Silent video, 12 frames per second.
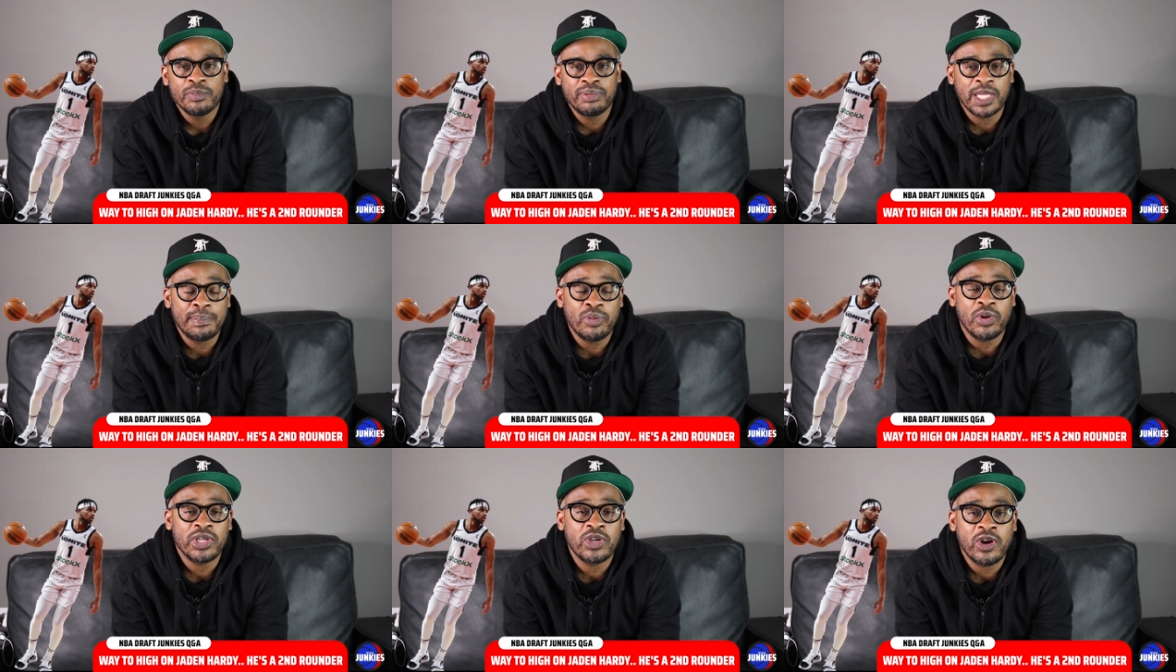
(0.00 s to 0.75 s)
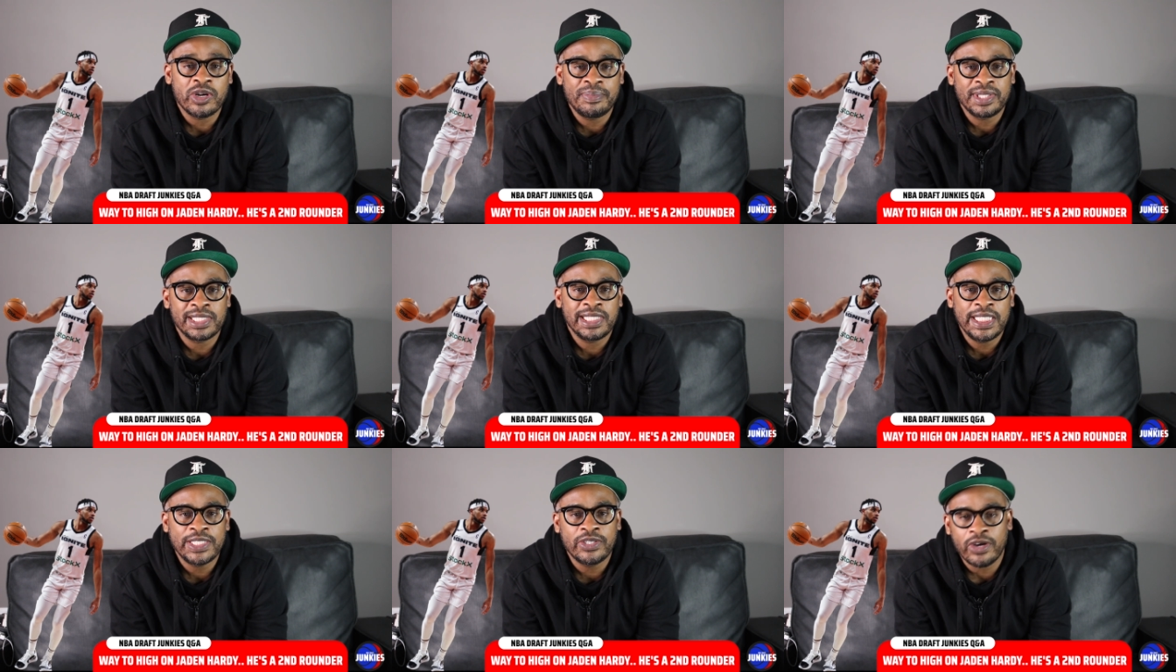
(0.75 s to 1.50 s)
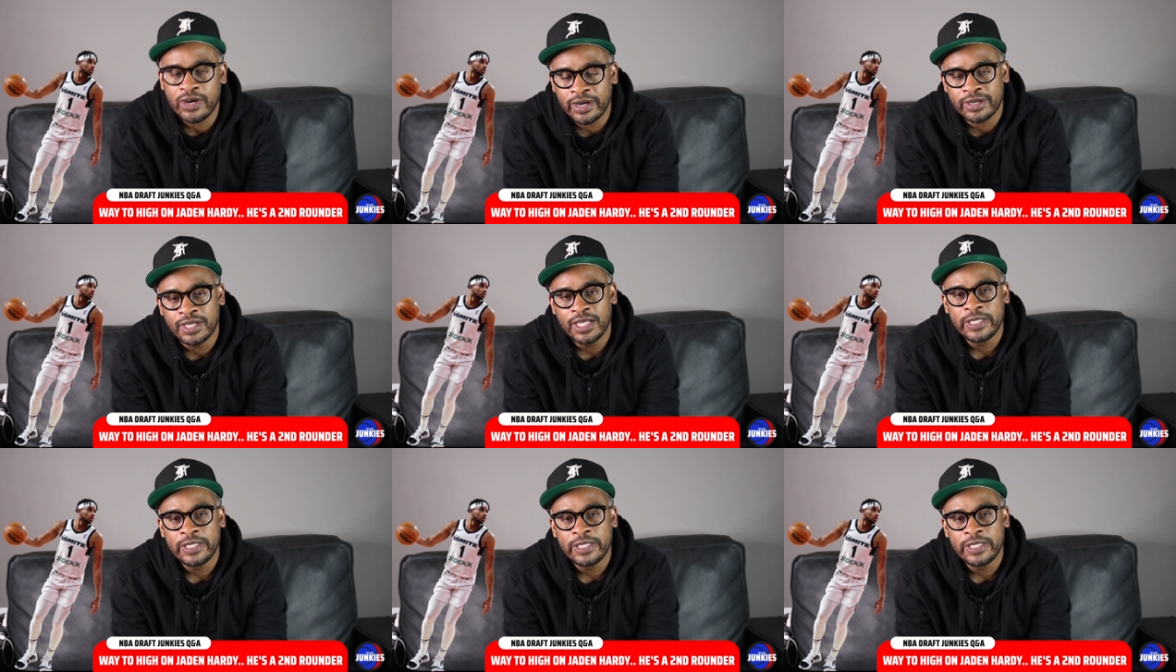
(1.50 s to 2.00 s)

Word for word: play point guard or be a lead guard.